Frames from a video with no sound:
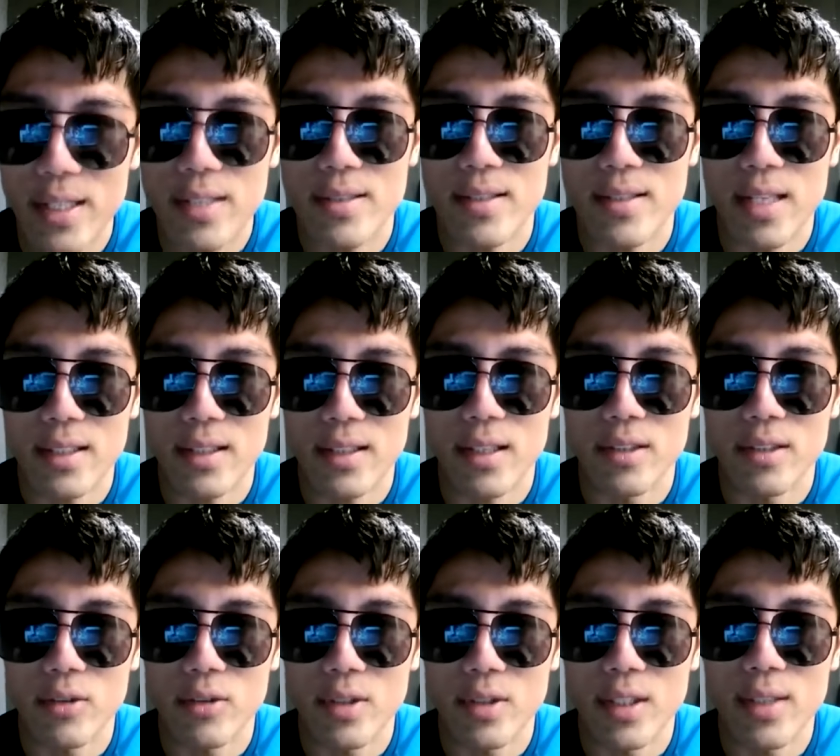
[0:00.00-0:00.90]
against that
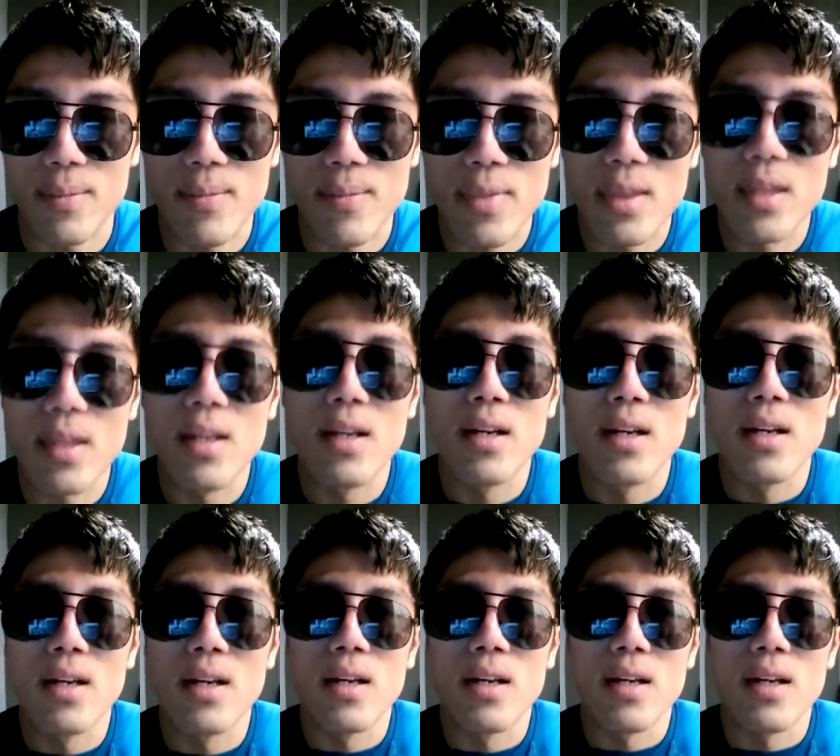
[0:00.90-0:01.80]
country.
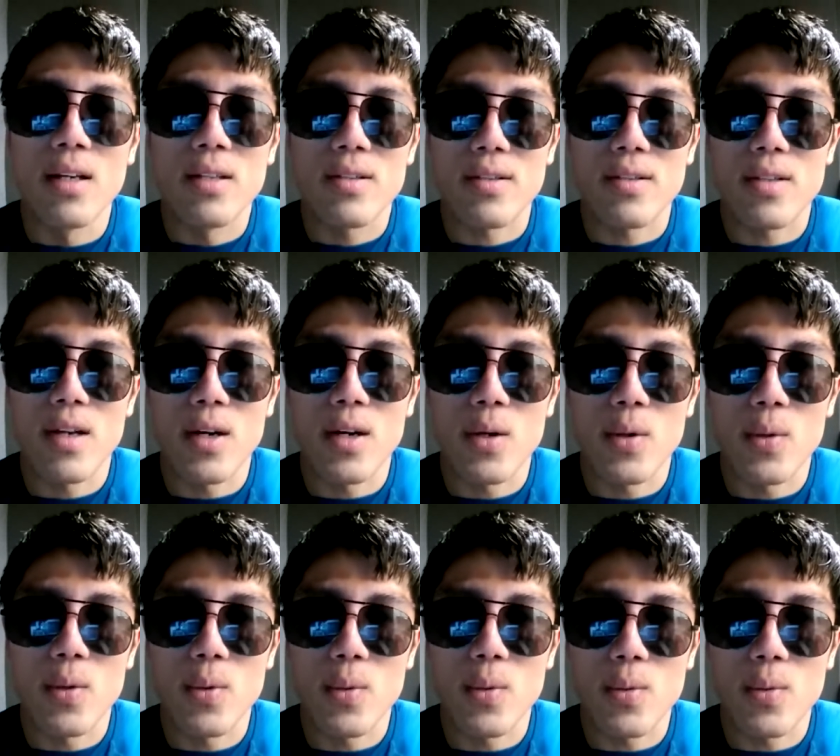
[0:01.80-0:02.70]

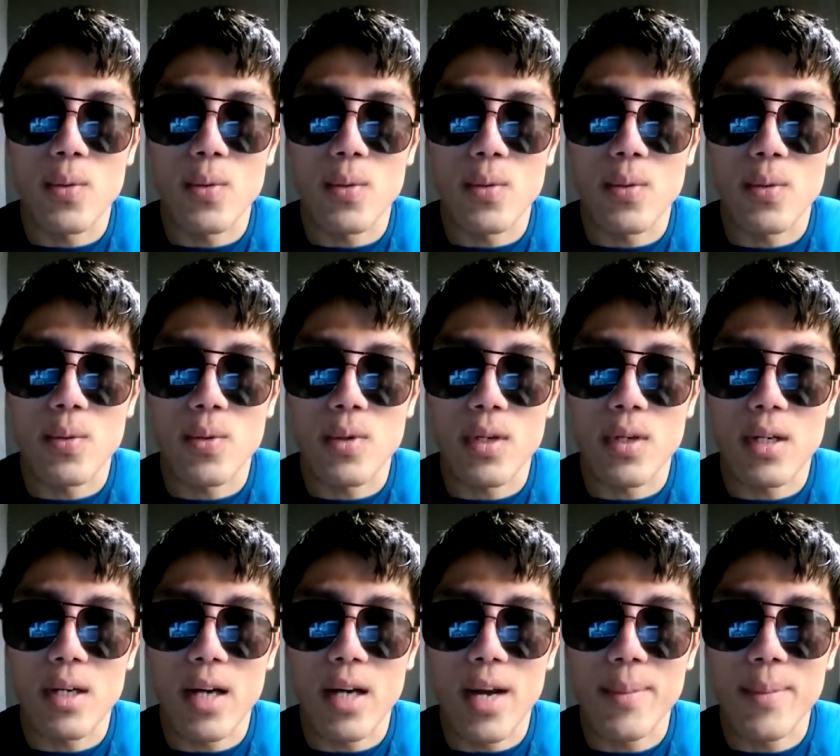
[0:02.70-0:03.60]
So,
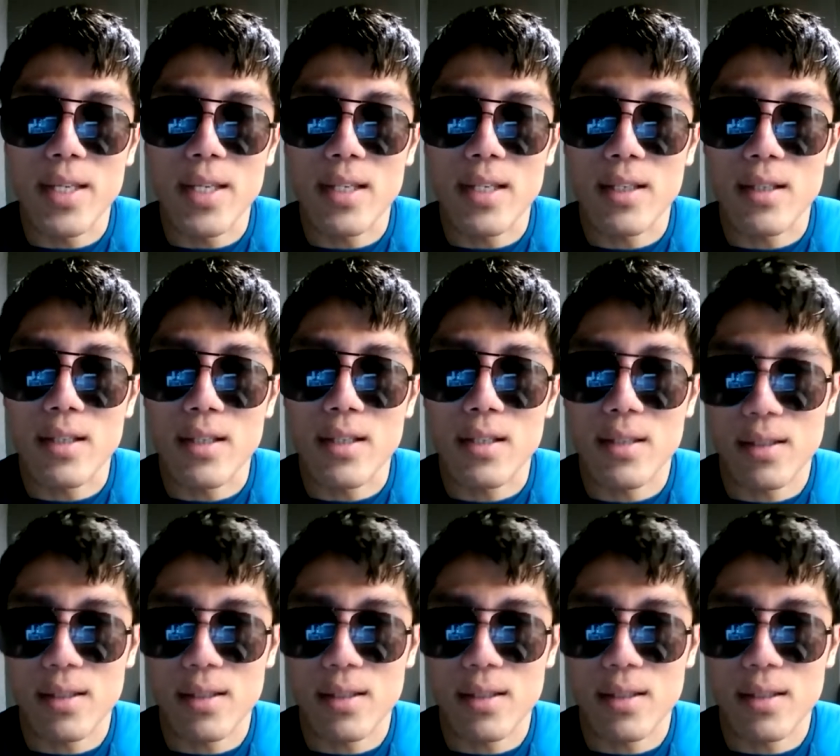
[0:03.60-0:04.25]
I mean,